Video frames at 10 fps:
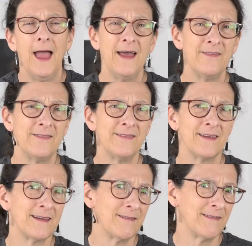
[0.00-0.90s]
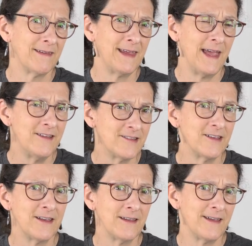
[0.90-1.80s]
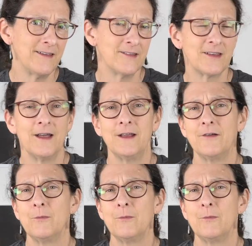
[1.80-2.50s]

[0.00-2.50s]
and the casing is kind